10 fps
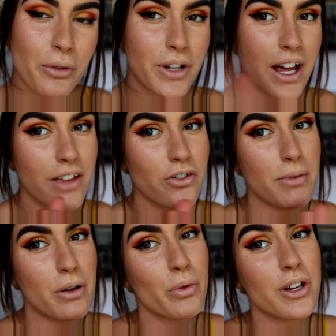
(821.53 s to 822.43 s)
now that I've got
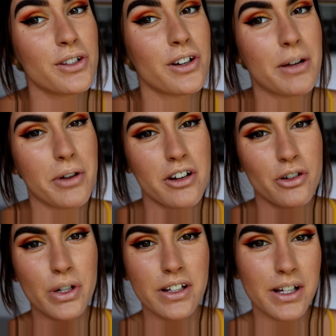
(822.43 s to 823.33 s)
my wings on, I'm going to
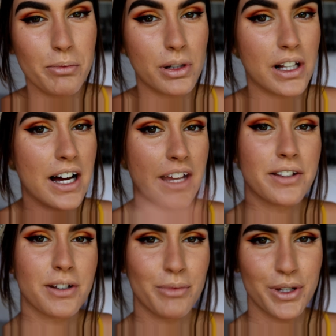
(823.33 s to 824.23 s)
quickly apply
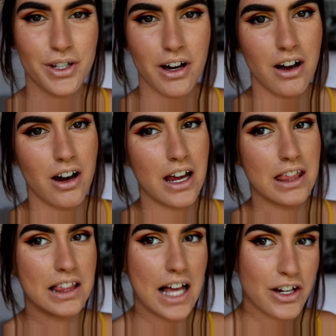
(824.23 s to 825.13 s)
some mascara
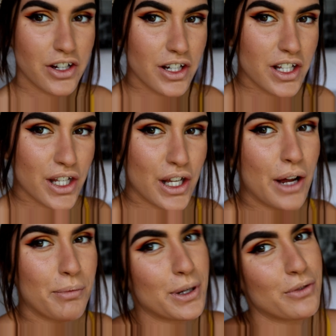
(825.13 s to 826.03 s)
and lashes, and
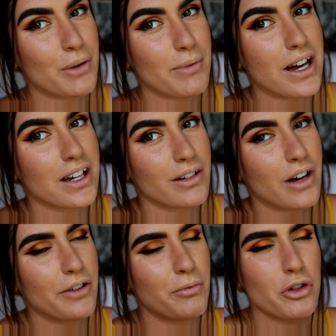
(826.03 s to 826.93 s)
I'll be right back.
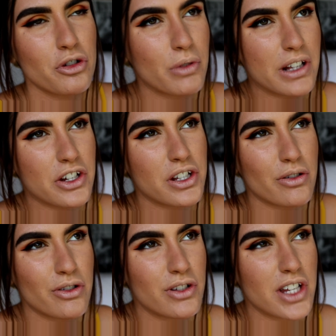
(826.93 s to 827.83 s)
I'm not sure what lashes I'll
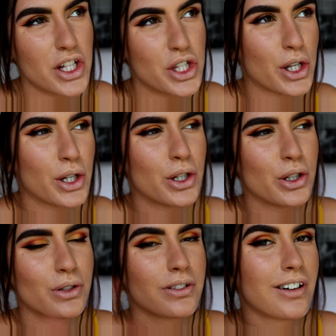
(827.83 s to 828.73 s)
use yet, so
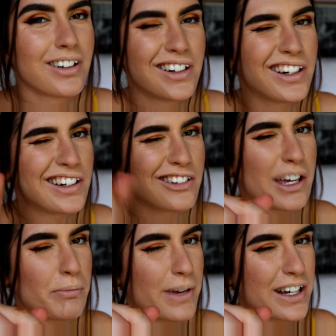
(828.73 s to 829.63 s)
I'll
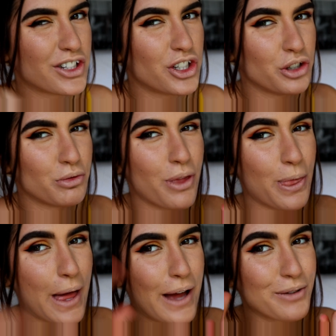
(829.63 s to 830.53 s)
get back to you on
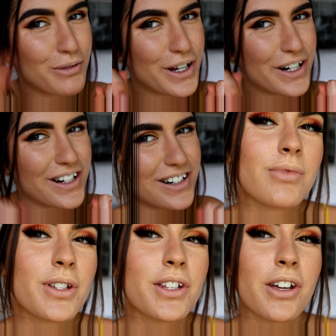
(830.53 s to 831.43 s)
that one.
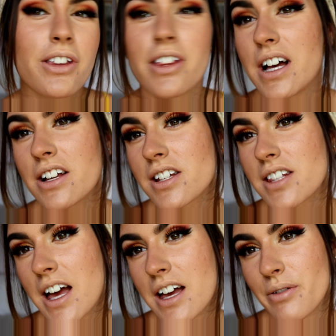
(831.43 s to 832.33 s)
So the lashes
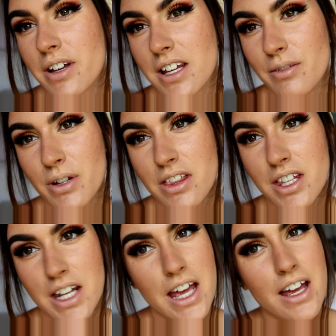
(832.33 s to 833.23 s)
I went in with
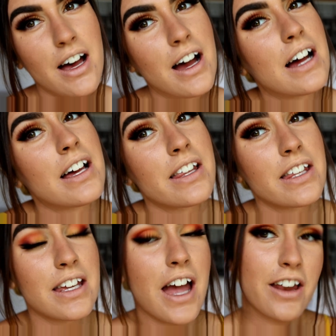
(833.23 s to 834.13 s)
today are
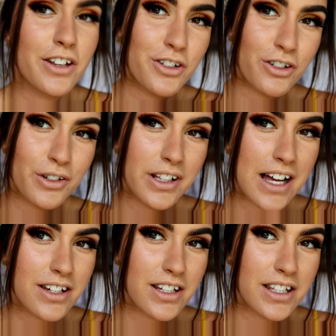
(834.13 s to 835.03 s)
the Annitude
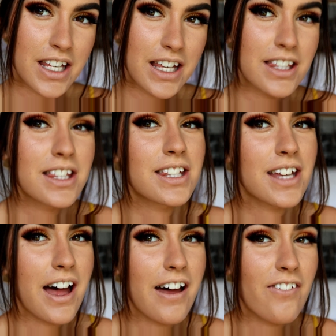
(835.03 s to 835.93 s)
lashes in the
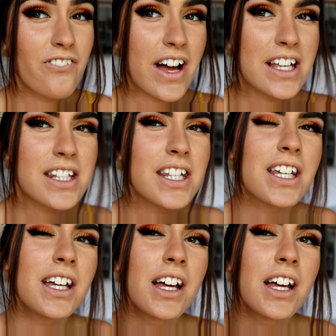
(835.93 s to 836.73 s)
style Feisty.